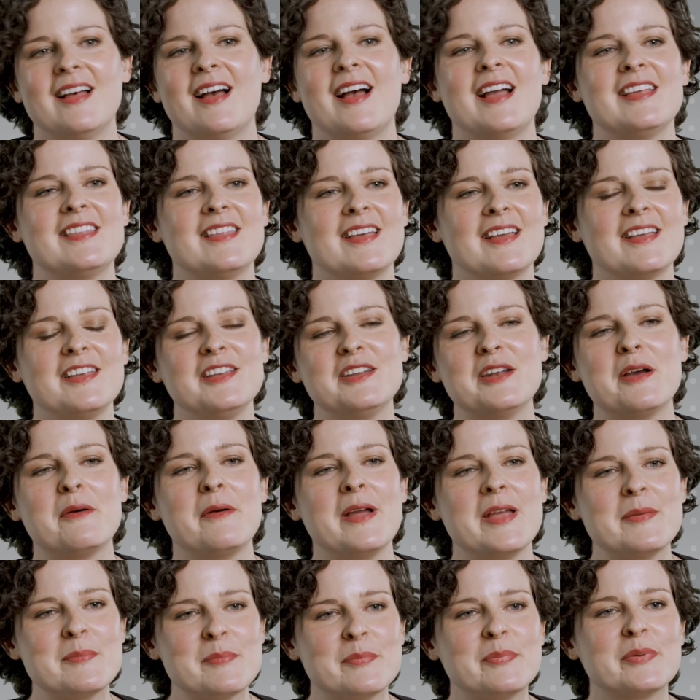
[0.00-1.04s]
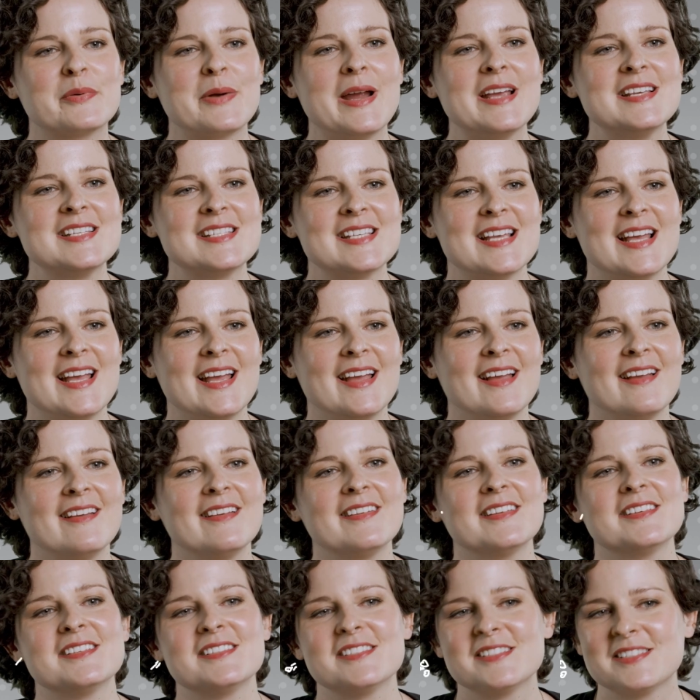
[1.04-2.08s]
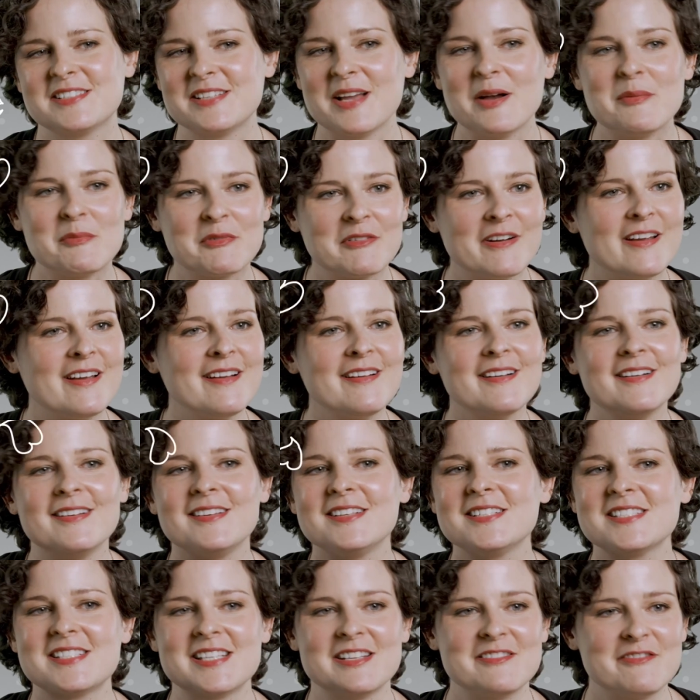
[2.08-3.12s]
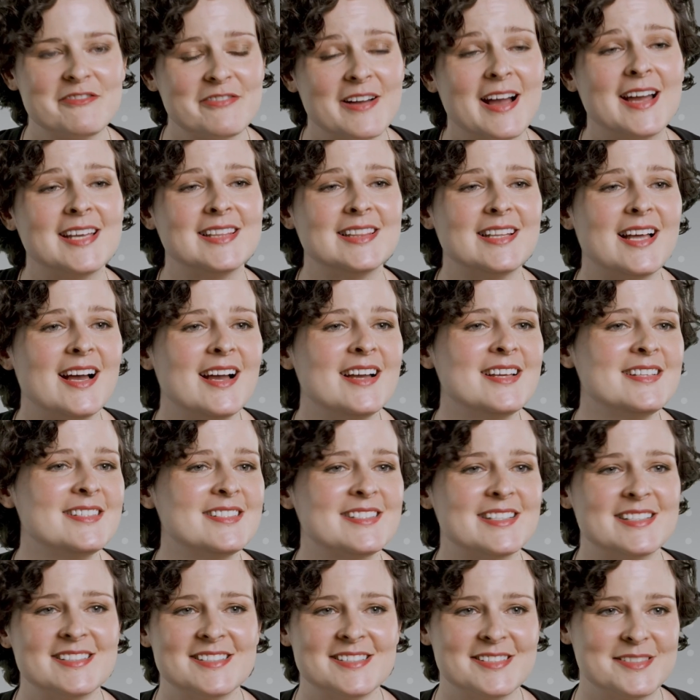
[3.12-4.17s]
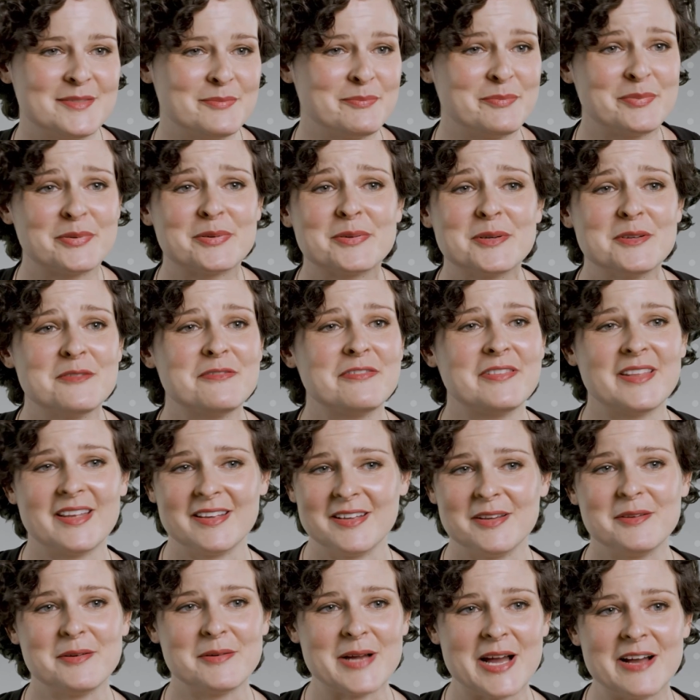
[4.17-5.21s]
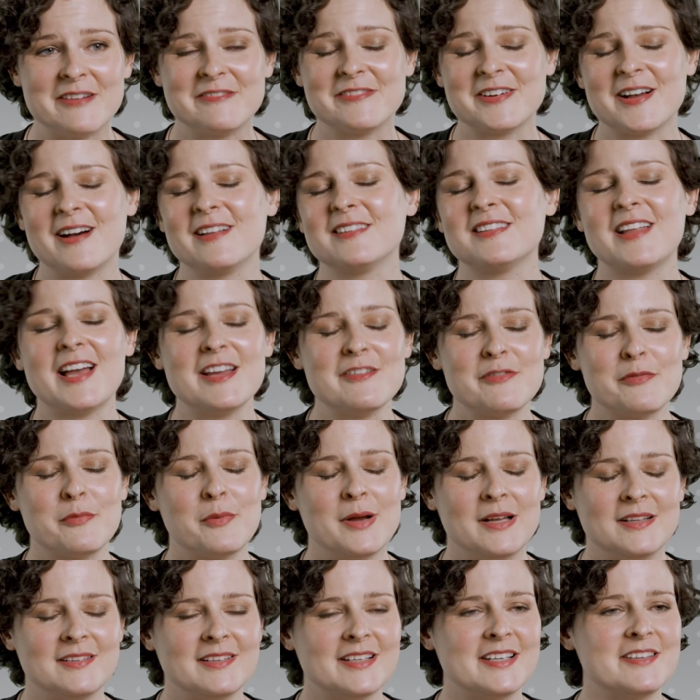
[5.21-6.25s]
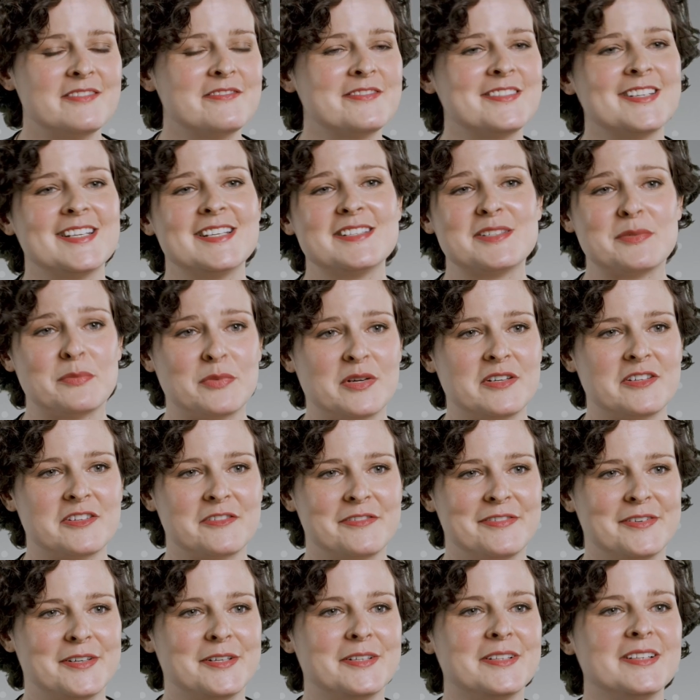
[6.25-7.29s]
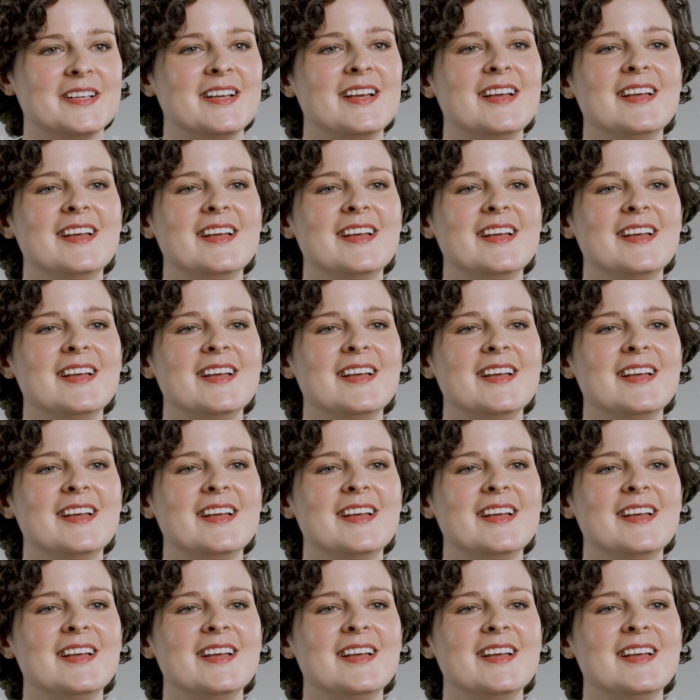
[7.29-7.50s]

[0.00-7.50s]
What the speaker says: I think, embracing some wrinkles and fine lines as proof that you have a life well lived is wonderful.